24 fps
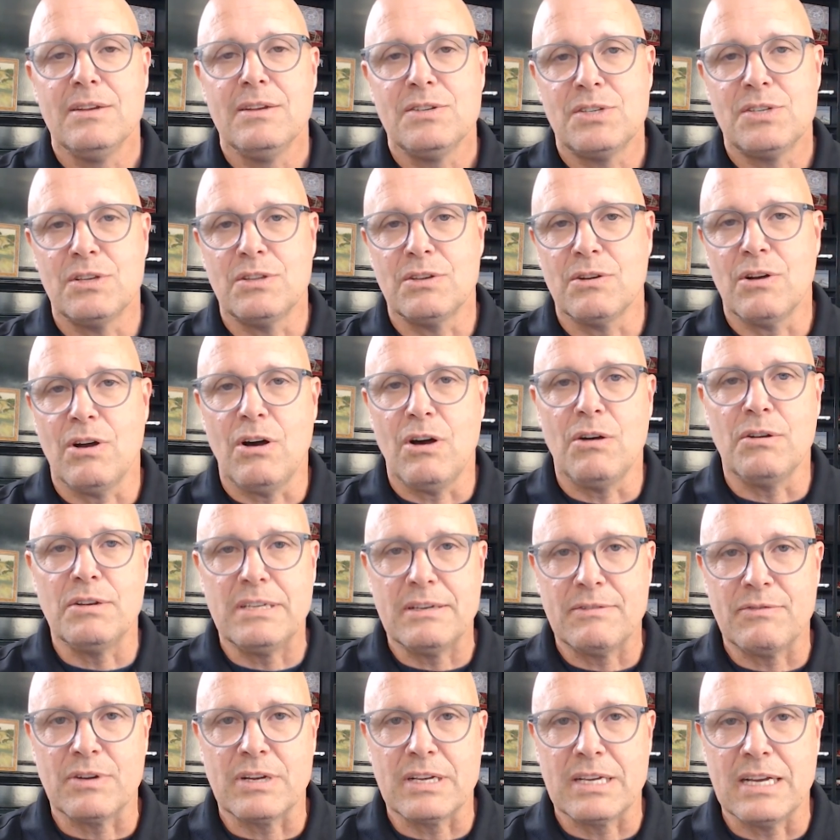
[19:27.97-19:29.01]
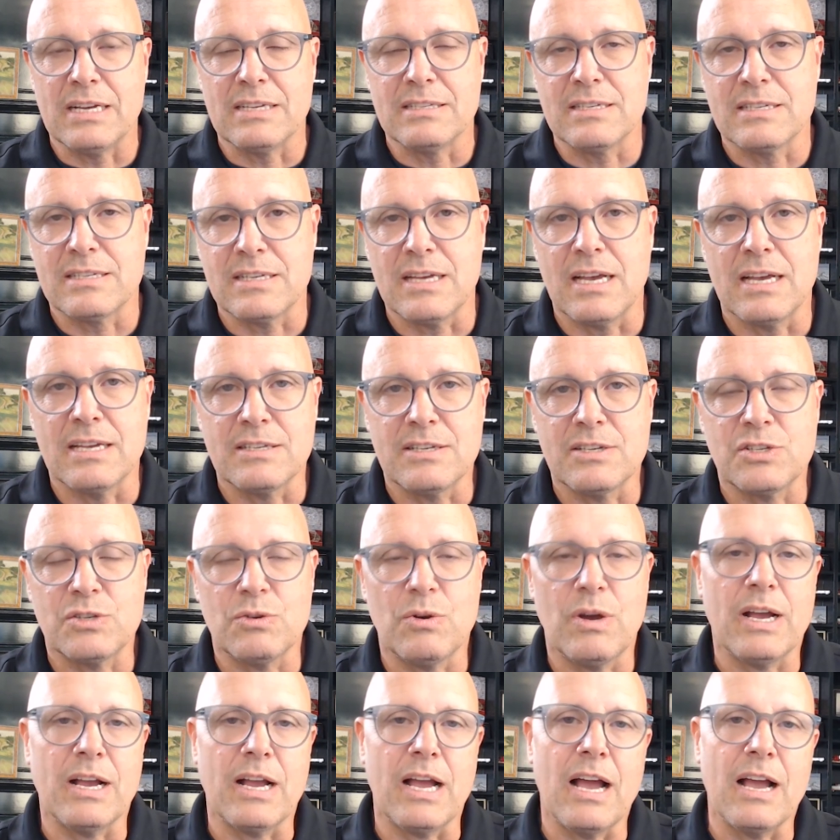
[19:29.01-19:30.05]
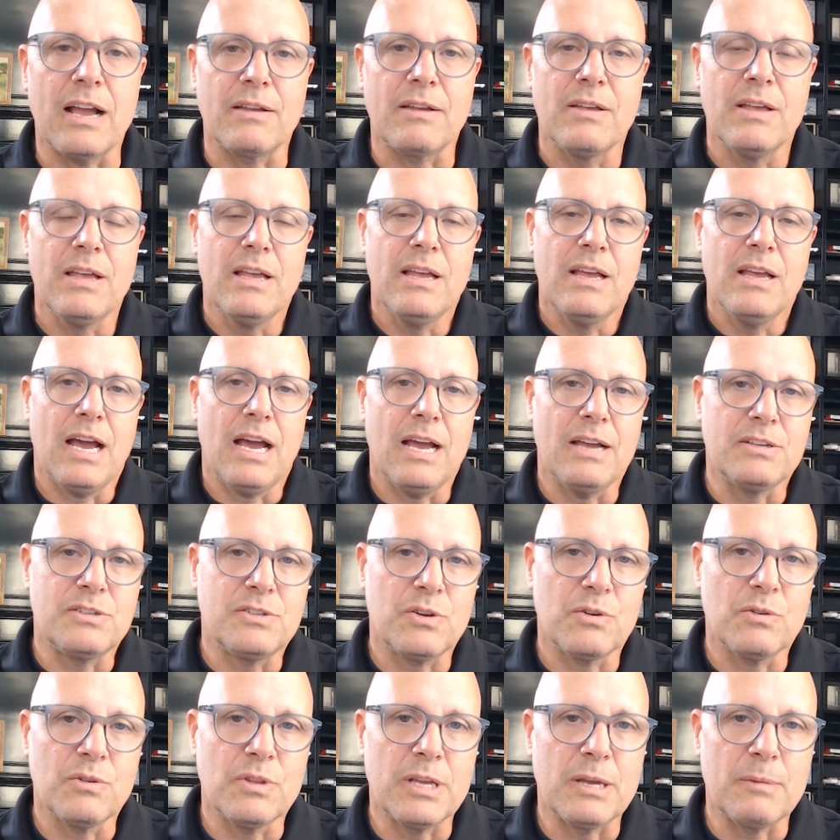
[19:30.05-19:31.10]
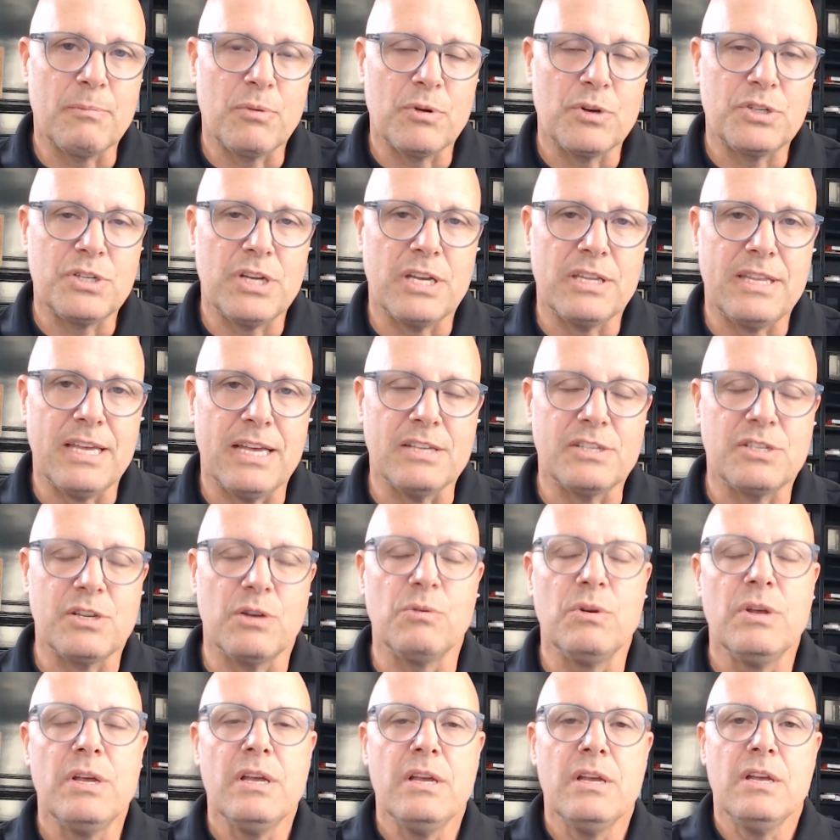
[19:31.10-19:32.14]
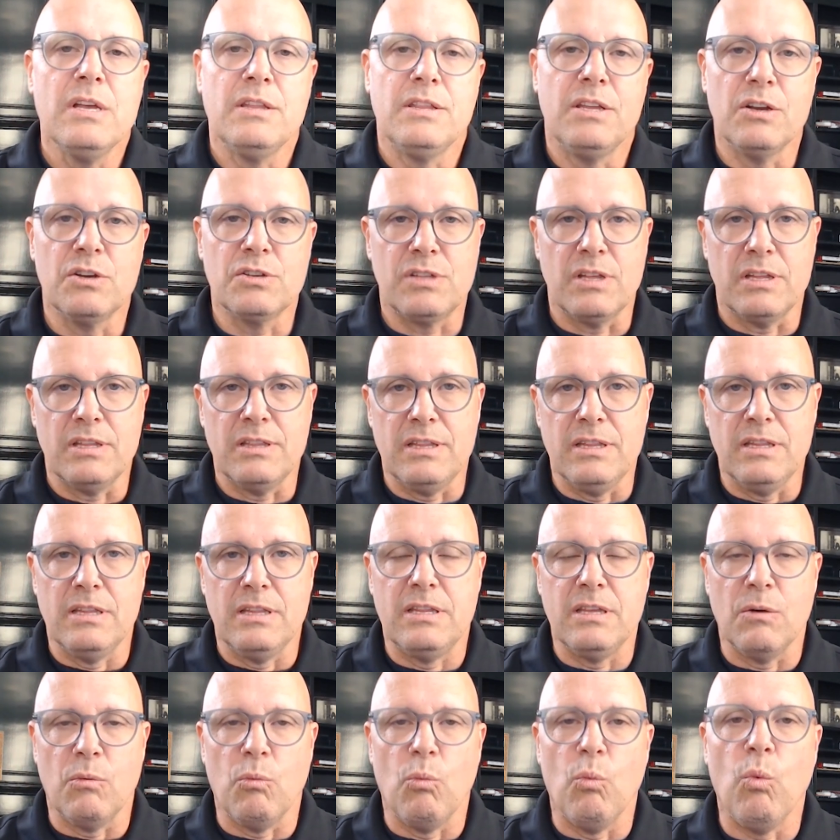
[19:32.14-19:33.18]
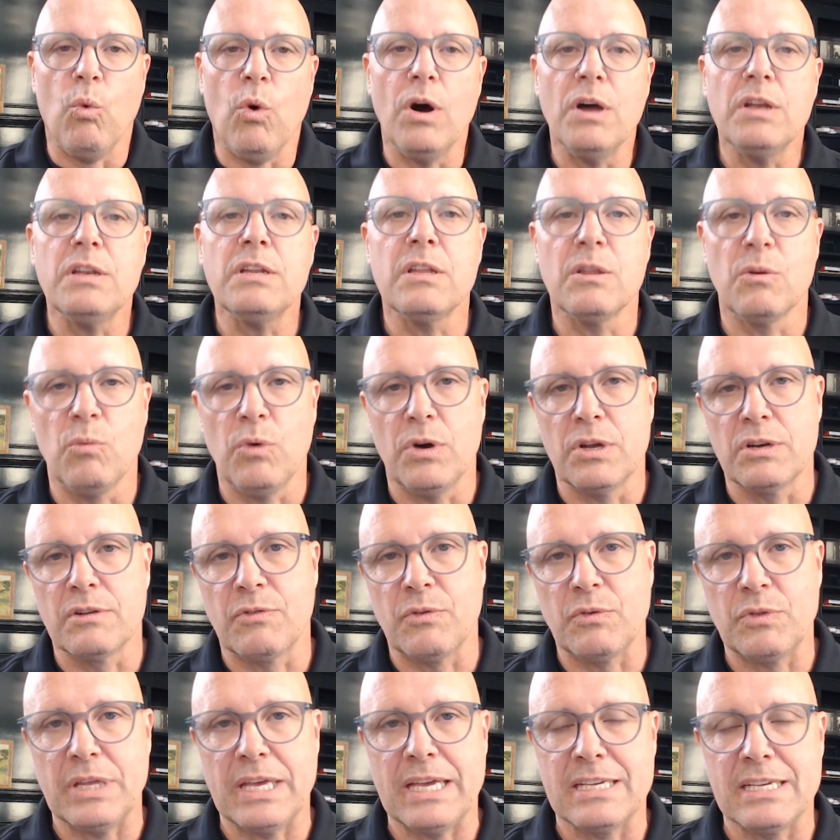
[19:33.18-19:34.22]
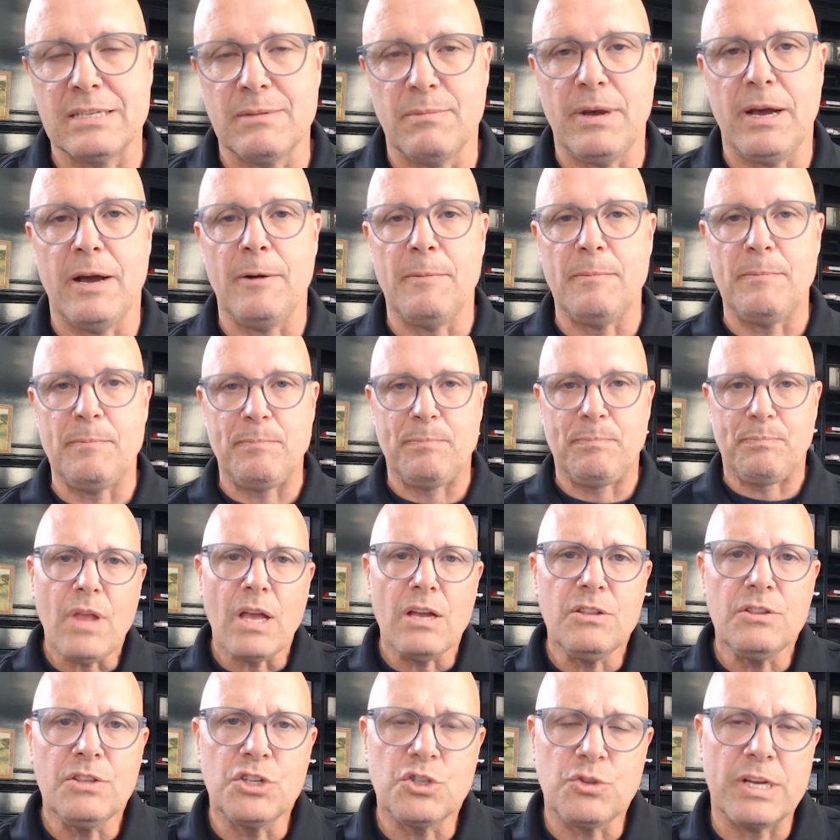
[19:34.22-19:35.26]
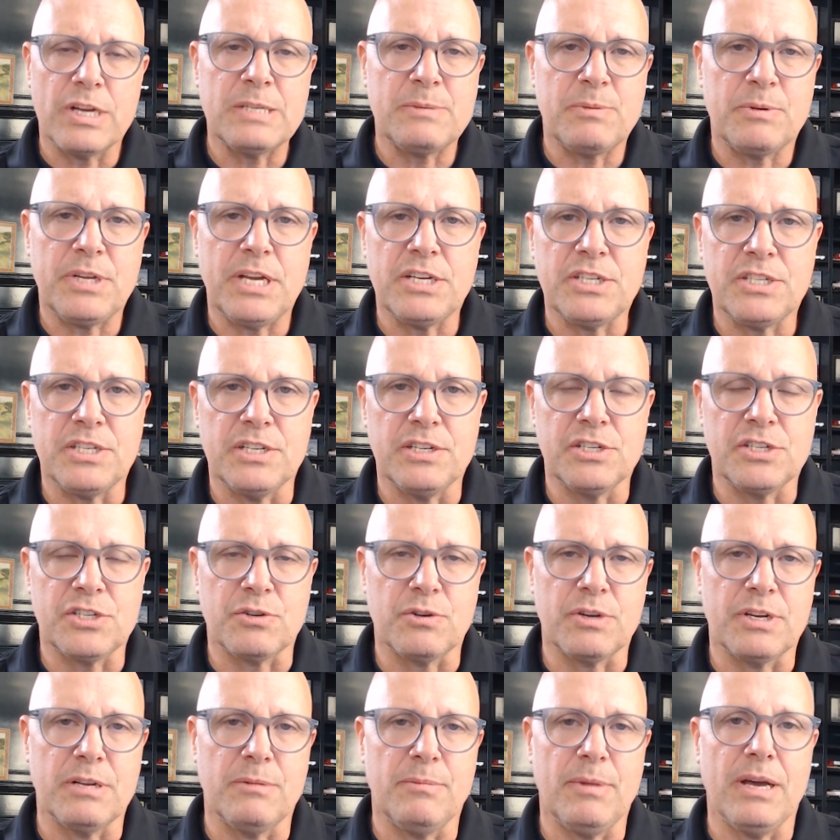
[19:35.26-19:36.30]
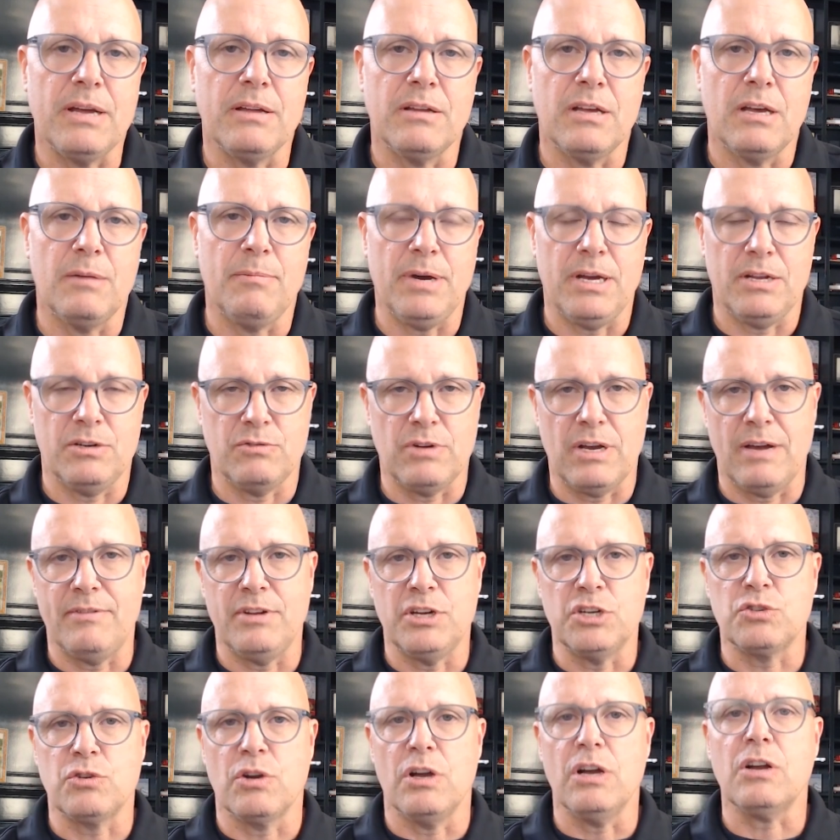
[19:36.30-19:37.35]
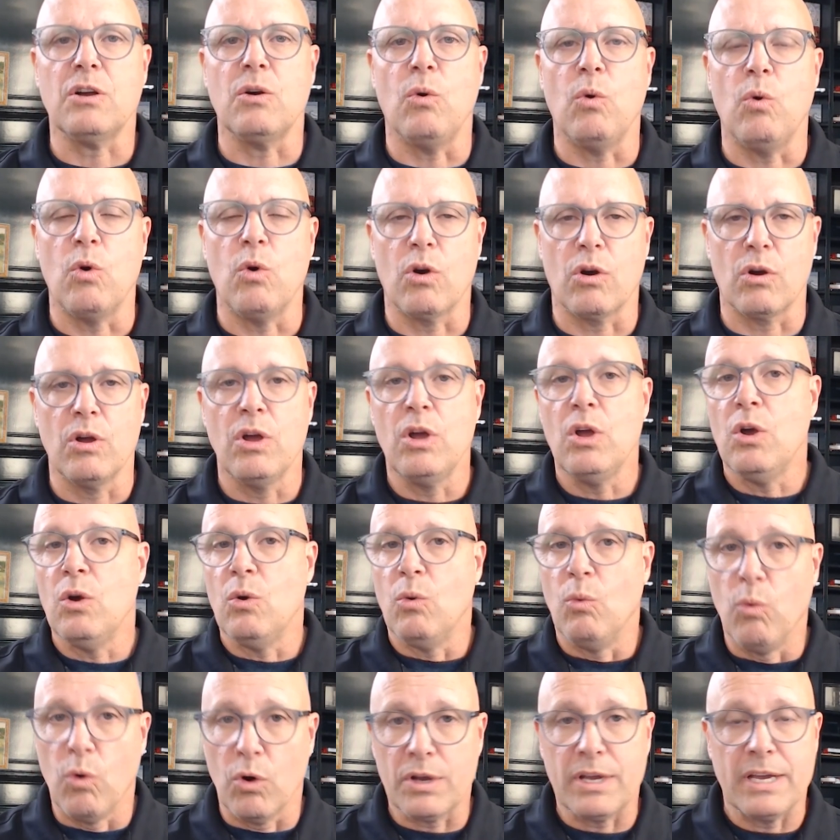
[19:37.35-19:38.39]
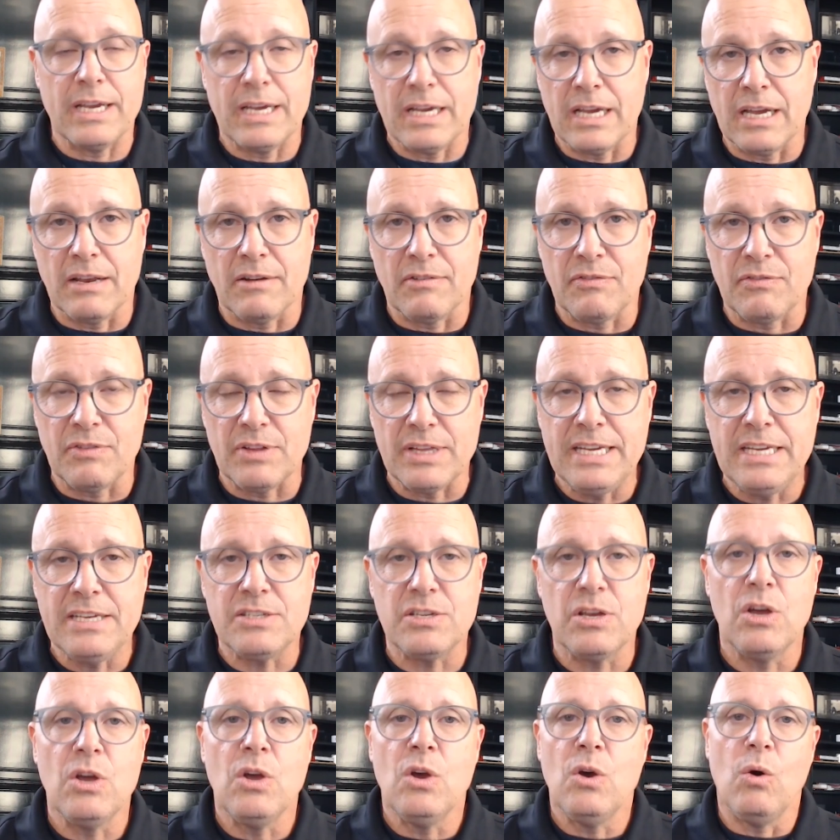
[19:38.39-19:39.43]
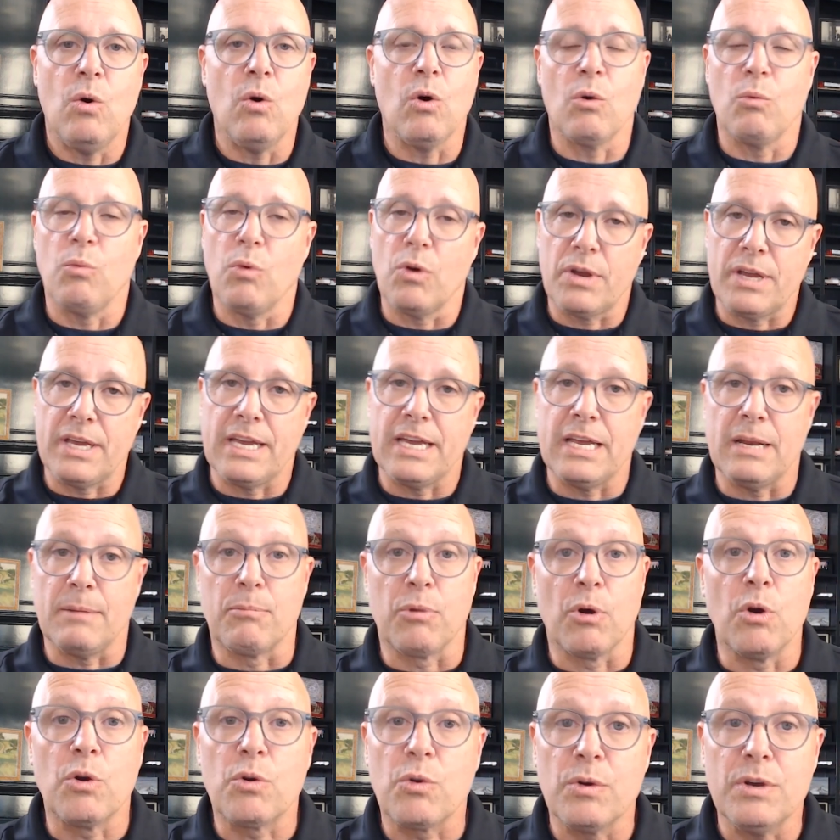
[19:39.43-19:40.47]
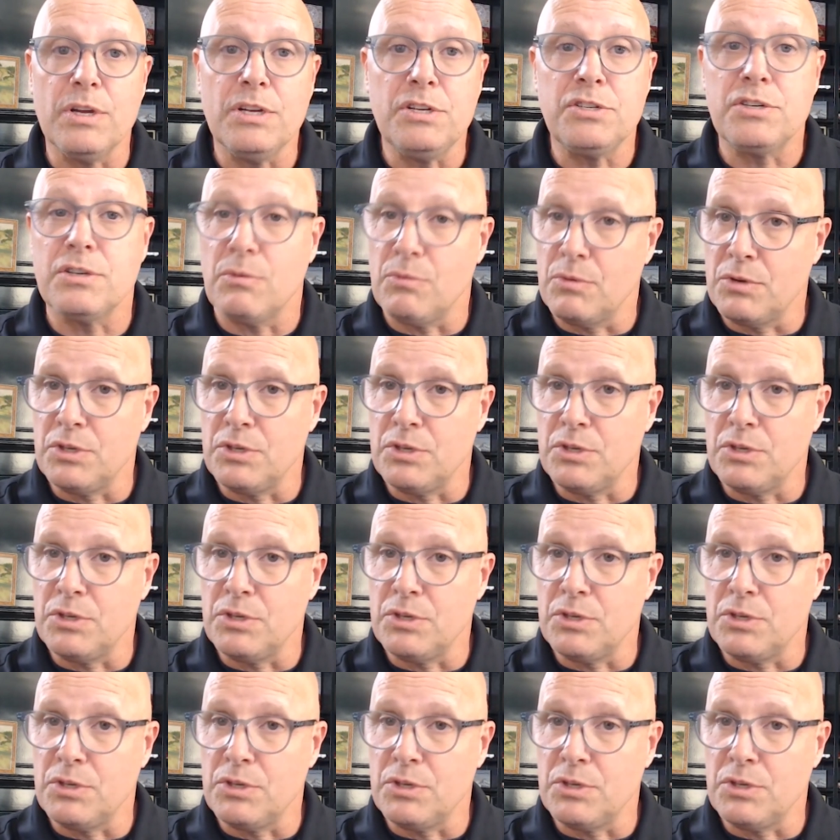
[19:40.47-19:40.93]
So they're all different kinds of sizes. So I certainly appreciate that. So there's one of the wonderful things about the transportation industry and about driving a truck or working at a fleet or working at a brokerage.